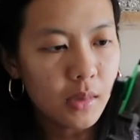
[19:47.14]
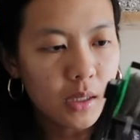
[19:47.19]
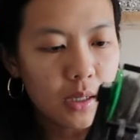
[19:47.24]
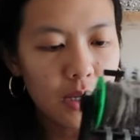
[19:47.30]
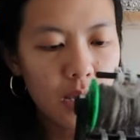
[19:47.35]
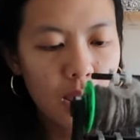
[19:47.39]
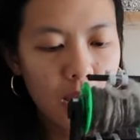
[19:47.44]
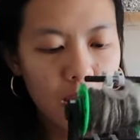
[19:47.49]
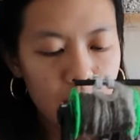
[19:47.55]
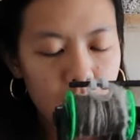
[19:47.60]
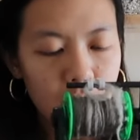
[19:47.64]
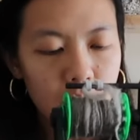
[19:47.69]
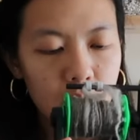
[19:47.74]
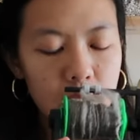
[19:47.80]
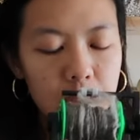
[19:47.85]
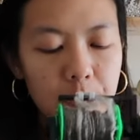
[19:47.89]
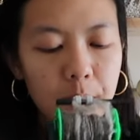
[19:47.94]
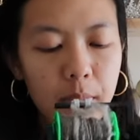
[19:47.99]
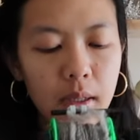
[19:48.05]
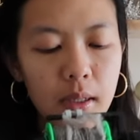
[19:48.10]
Yeah, and
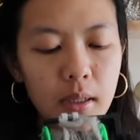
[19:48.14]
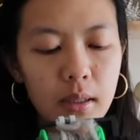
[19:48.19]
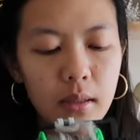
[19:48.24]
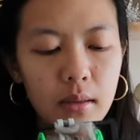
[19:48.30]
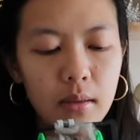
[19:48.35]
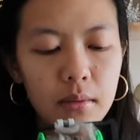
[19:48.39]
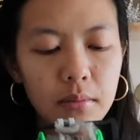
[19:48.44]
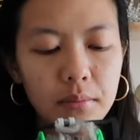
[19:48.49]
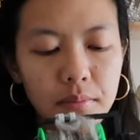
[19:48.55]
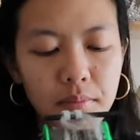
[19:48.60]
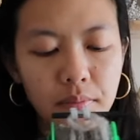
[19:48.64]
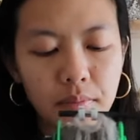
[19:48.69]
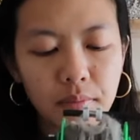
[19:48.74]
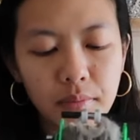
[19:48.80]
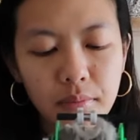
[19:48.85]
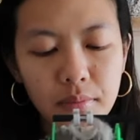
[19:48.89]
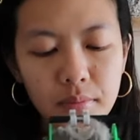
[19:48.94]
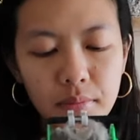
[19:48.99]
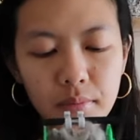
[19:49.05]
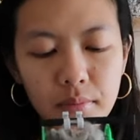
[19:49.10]
it's been
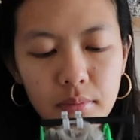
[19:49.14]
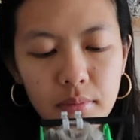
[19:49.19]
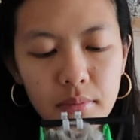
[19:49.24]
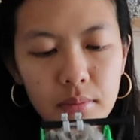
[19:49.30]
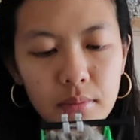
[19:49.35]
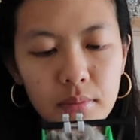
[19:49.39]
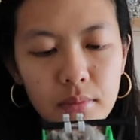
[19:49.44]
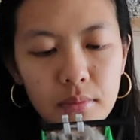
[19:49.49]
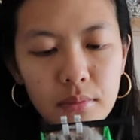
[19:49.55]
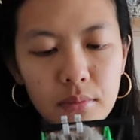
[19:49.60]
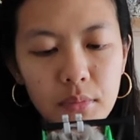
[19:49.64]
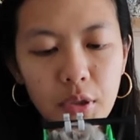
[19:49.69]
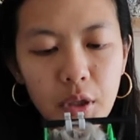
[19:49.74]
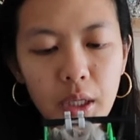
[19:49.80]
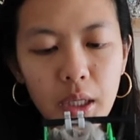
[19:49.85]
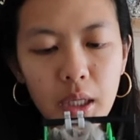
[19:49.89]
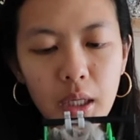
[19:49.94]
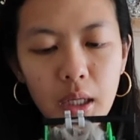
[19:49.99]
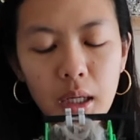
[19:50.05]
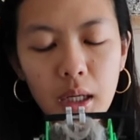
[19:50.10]

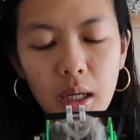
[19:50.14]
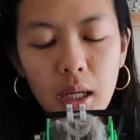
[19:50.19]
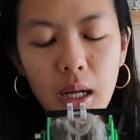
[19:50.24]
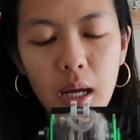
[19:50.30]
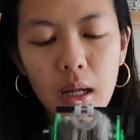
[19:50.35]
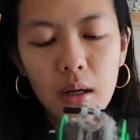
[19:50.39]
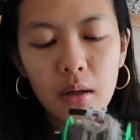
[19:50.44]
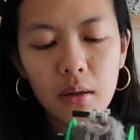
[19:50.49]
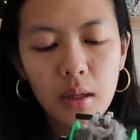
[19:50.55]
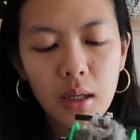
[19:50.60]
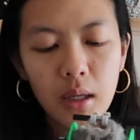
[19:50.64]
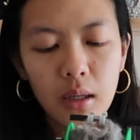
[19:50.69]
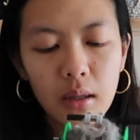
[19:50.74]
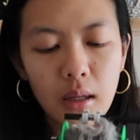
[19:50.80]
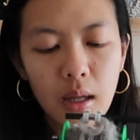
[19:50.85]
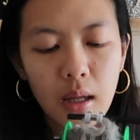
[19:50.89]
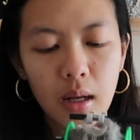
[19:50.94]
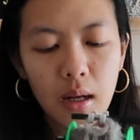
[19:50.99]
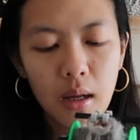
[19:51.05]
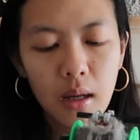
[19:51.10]
pretty good. I don't think
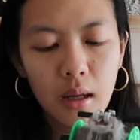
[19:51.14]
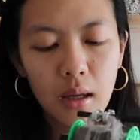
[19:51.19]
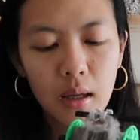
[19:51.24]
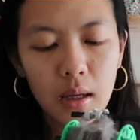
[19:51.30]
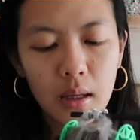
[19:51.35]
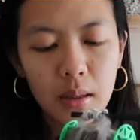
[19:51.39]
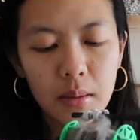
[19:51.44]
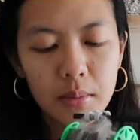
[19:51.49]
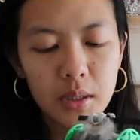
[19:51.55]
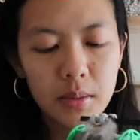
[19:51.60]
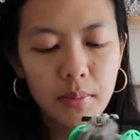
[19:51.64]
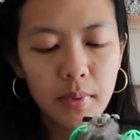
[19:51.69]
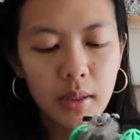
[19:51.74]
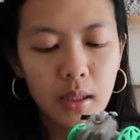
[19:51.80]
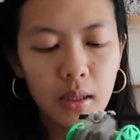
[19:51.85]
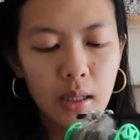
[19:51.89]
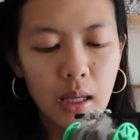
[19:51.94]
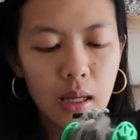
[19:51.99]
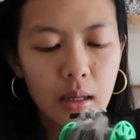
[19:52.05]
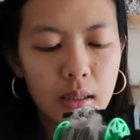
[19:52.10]
that I am
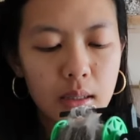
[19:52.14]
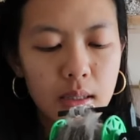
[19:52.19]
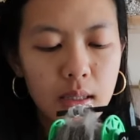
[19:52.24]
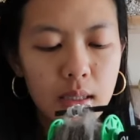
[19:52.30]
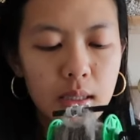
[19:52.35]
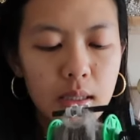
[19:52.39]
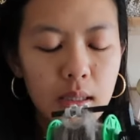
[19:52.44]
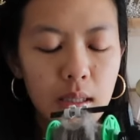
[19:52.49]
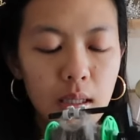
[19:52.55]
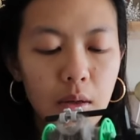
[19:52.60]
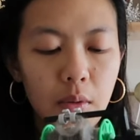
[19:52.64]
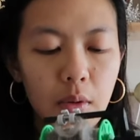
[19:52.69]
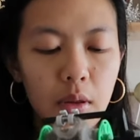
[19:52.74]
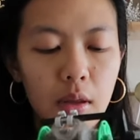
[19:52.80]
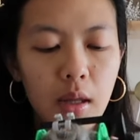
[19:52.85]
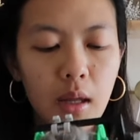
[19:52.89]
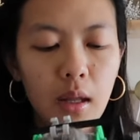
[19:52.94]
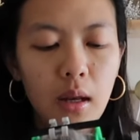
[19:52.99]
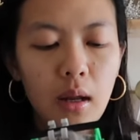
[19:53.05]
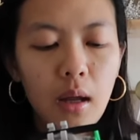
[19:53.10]
spinning that consistently
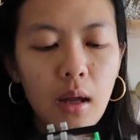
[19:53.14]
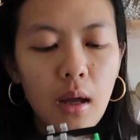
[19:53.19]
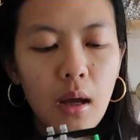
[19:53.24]
with it.